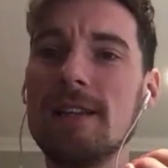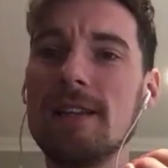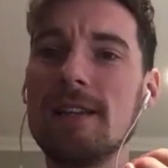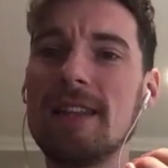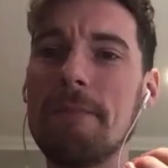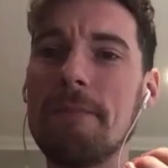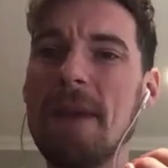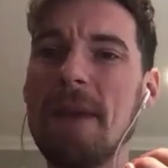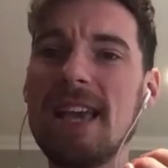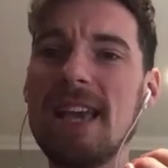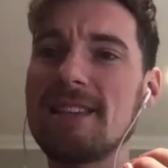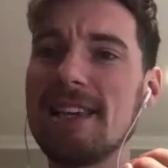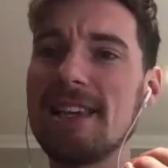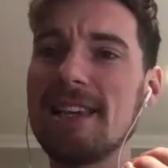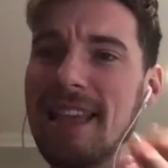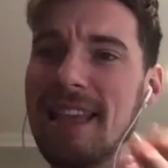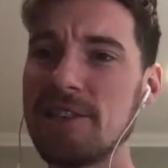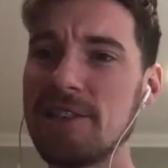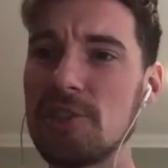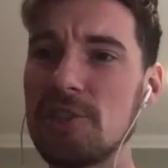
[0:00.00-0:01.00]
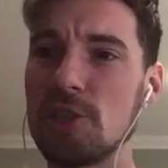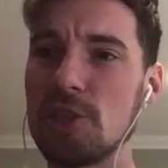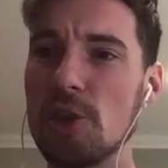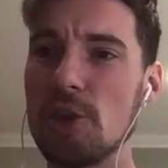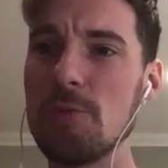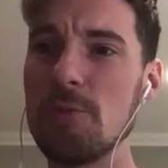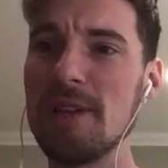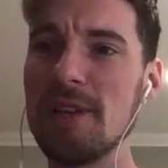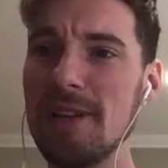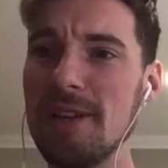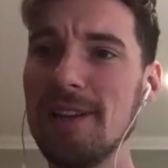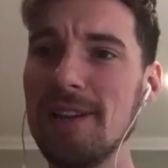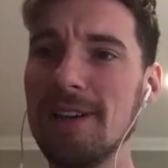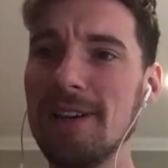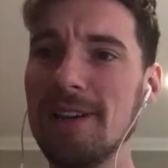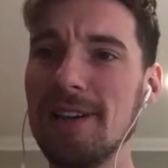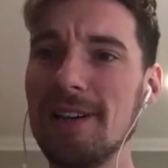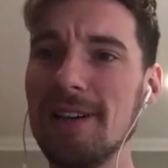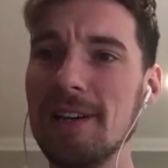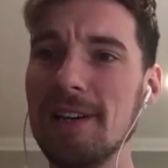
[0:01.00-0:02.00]
that makes it less stupid.
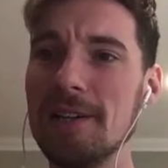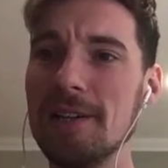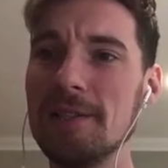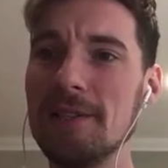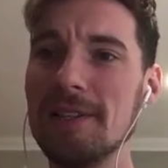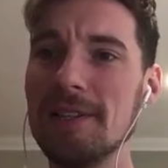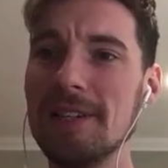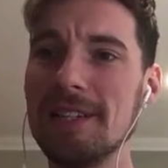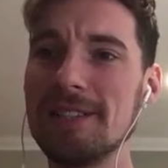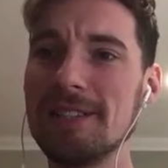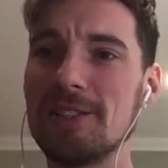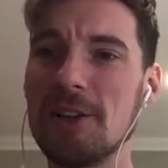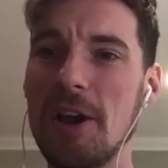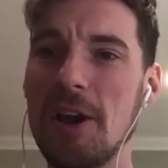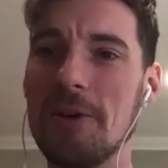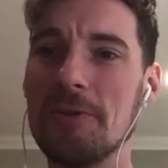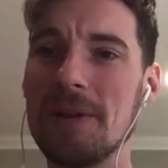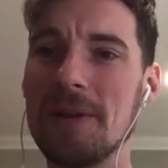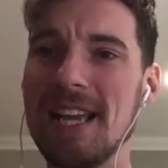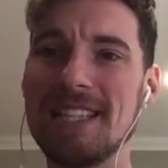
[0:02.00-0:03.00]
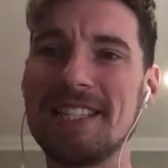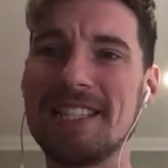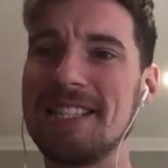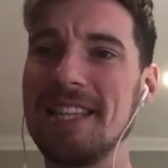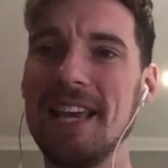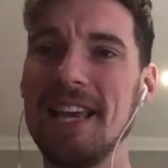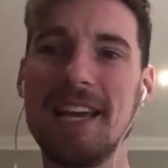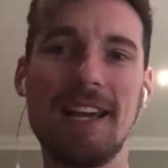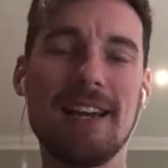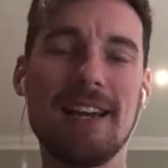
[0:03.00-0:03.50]
Do you know, yeah. It's...